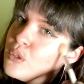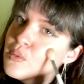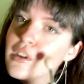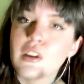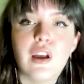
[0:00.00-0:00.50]

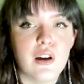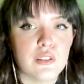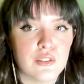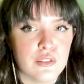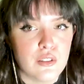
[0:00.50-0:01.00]
but I
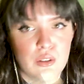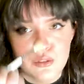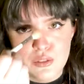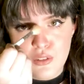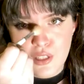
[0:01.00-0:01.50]
was
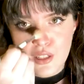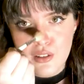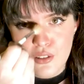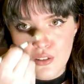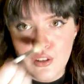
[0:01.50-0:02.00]
also like
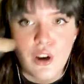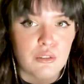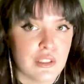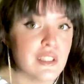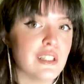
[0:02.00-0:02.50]
not
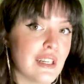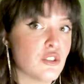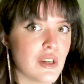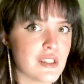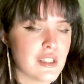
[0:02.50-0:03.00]
really like
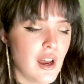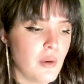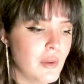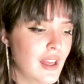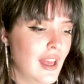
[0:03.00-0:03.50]
dressed up.